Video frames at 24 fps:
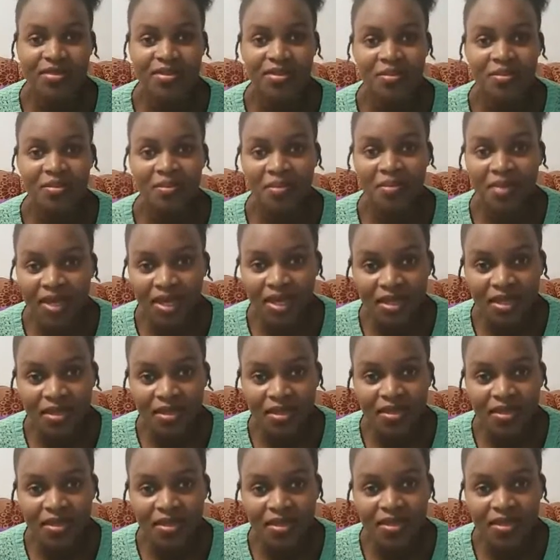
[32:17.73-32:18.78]
pain
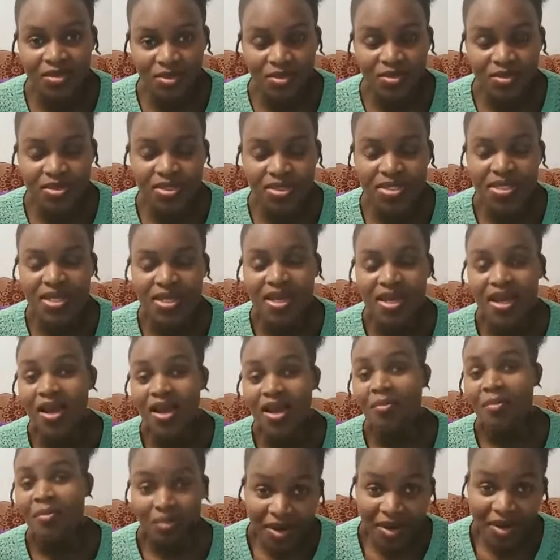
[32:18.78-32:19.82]
throughout.
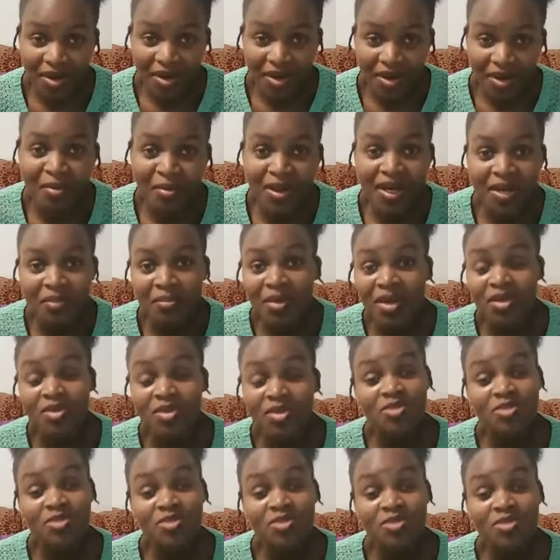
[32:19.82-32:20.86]
Bear in mind my husband
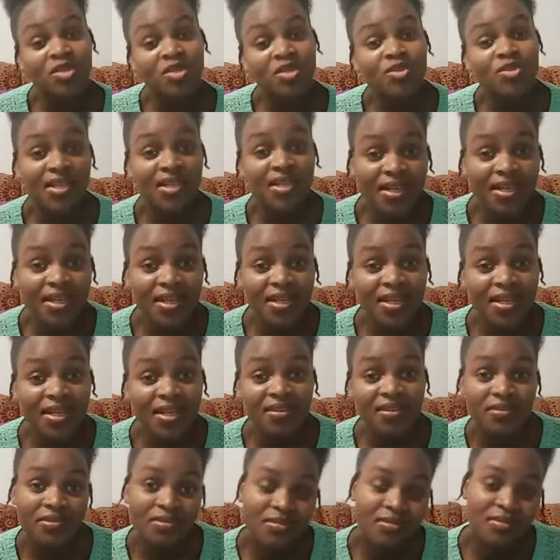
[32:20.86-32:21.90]
was there
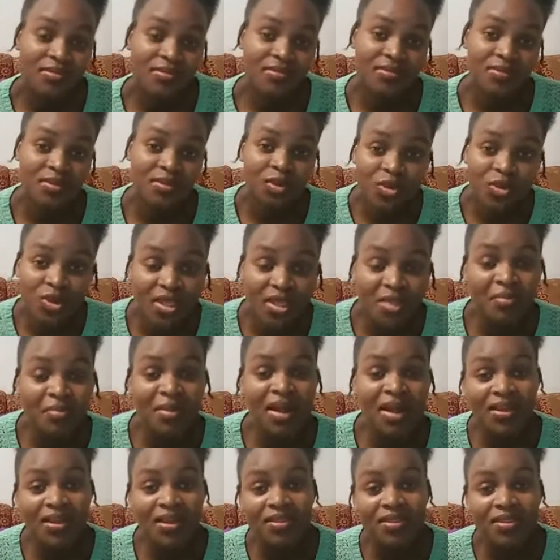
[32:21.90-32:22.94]
holding my hand through
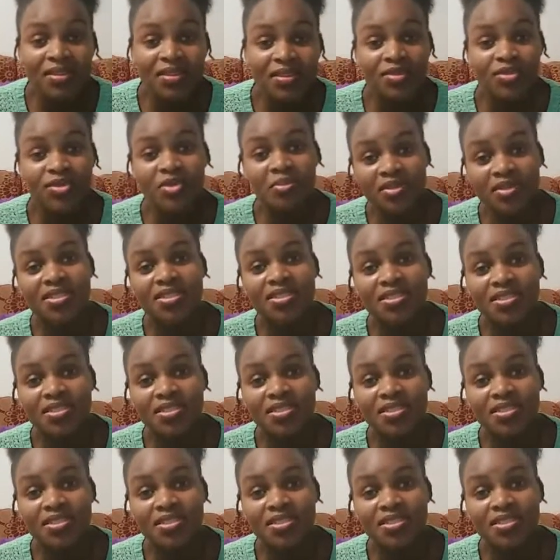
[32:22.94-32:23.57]
the process.